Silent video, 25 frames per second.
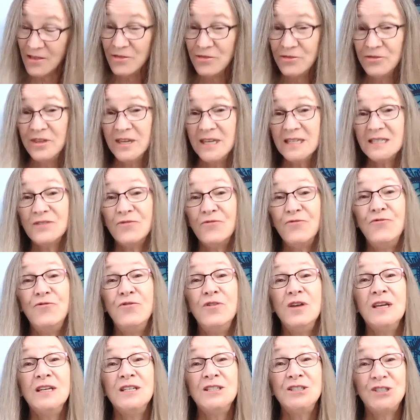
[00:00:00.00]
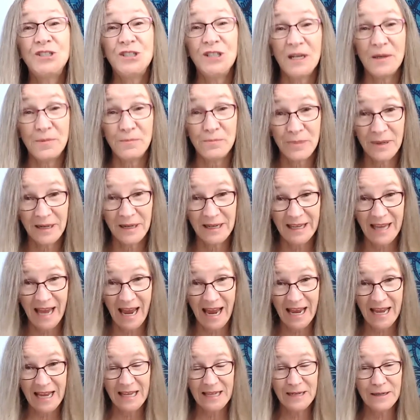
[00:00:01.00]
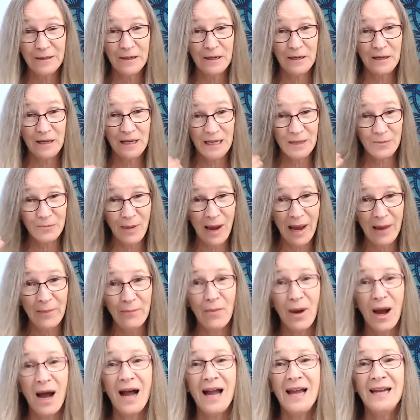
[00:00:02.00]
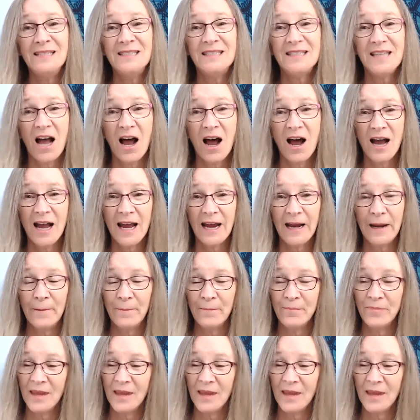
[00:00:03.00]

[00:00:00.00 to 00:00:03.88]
this vision began in my mind's eye.